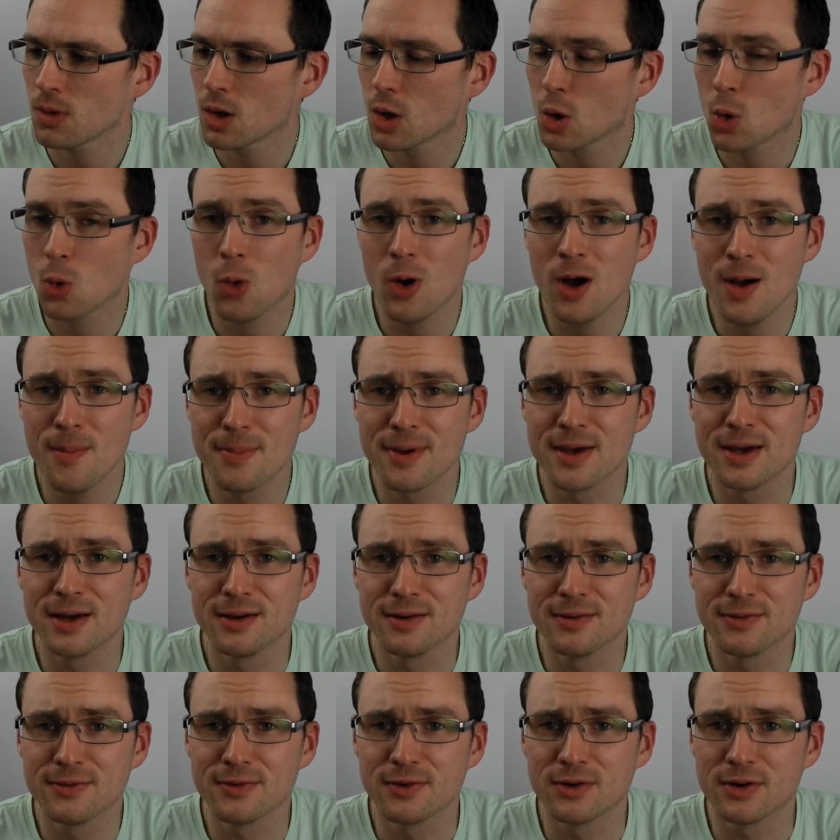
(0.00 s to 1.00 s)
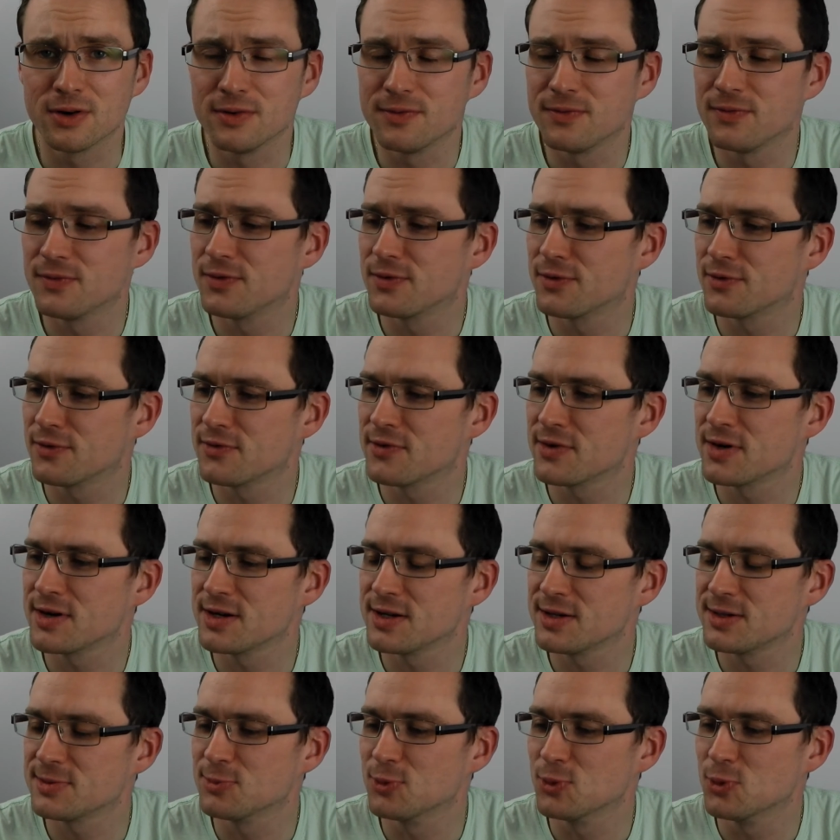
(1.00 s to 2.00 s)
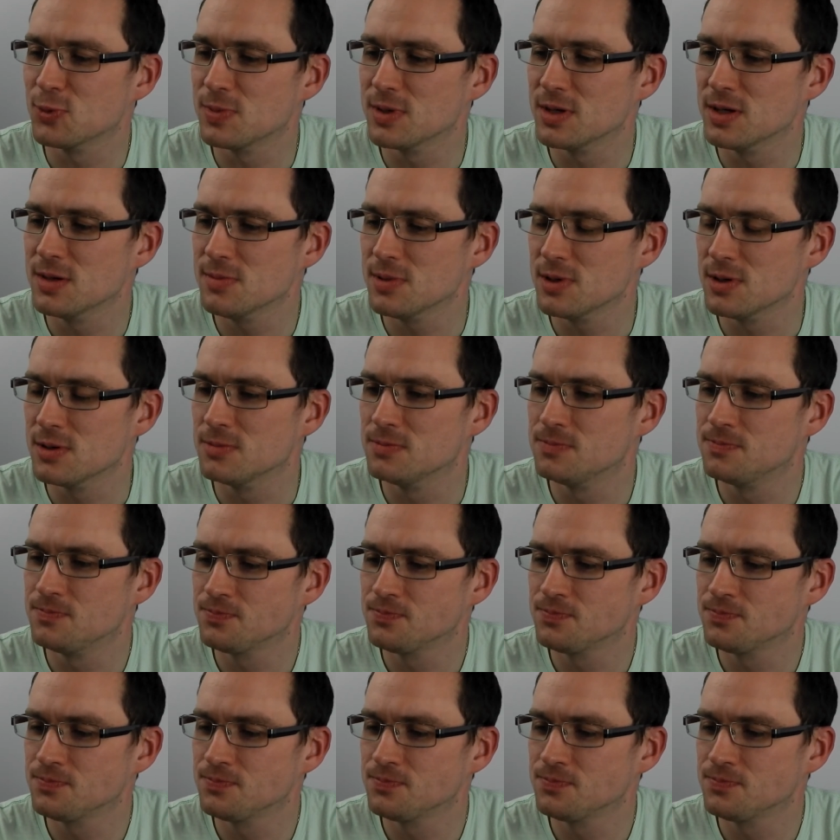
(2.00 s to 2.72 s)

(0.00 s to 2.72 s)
Quite bitter for a very small beer, but